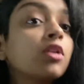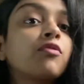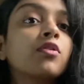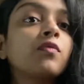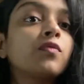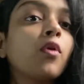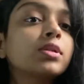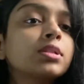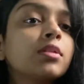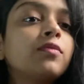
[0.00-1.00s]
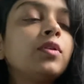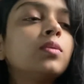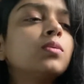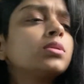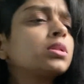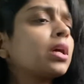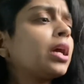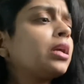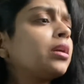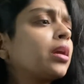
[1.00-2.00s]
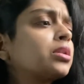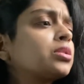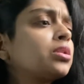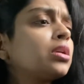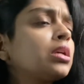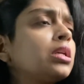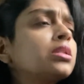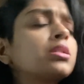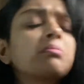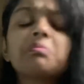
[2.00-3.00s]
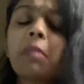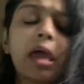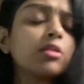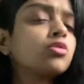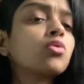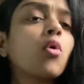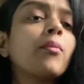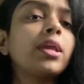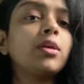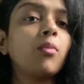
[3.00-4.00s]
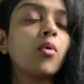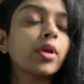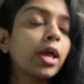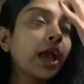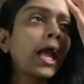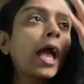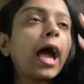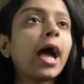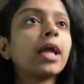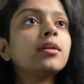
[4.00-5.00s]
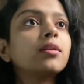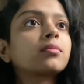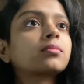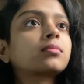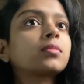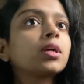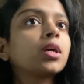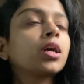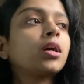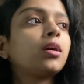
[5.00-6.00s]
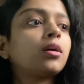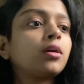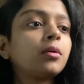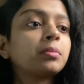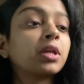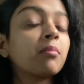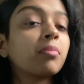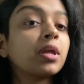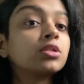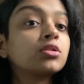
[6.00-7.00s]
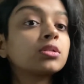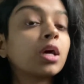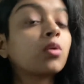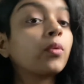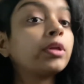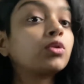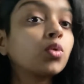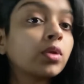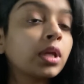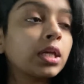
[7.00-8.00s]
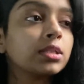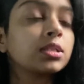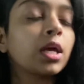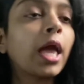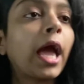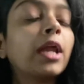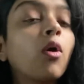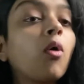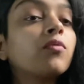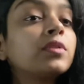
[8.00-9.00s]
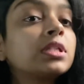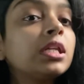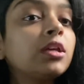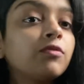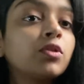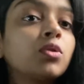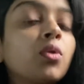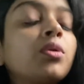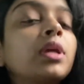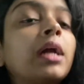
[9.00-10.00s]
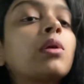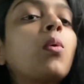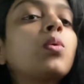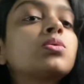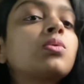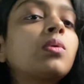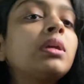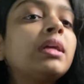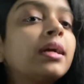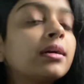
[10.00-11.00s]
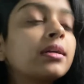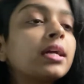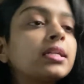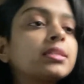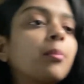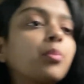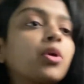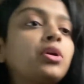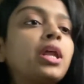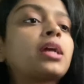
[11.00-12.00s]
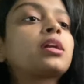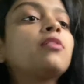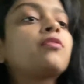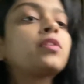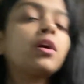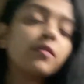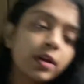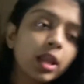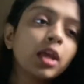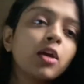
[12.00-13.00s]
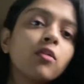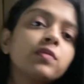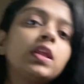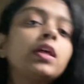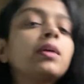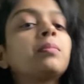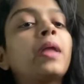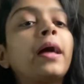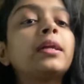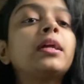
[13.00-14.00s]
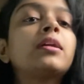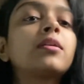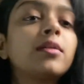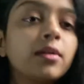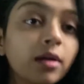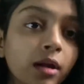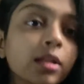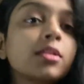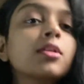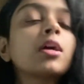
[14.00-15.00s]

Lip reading: from fossil fuels, industries, and so many more. And temperatures are going to raise. And obviously, if you know that ozone layer is a protective covering of the planet Earth,